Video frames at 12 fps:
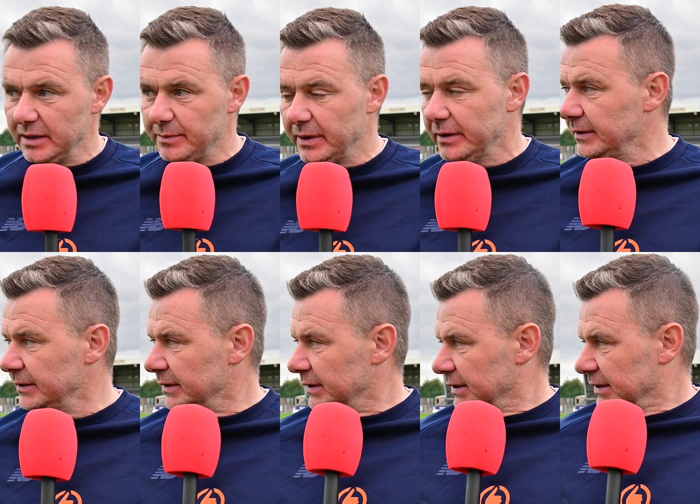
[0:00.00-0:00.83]
but
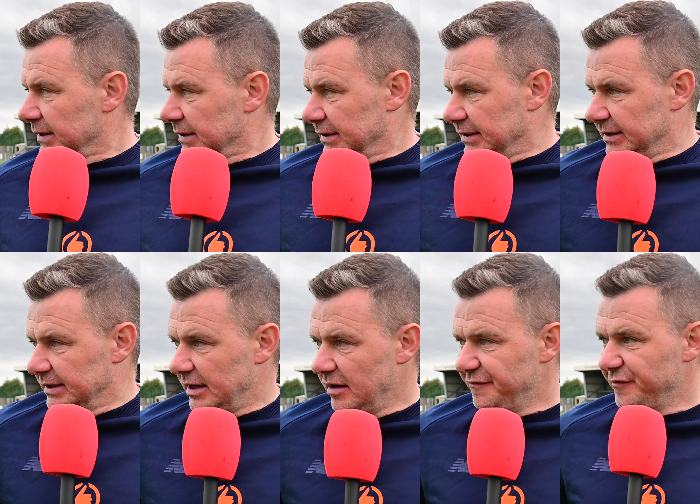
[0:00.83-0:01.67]

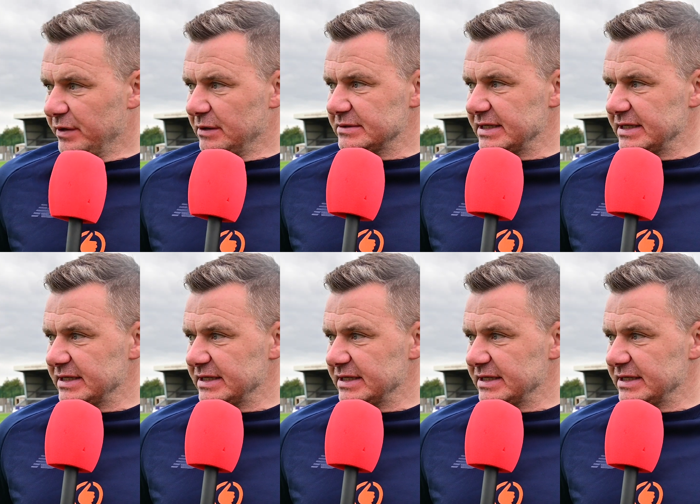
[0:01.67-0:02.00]
I thought there was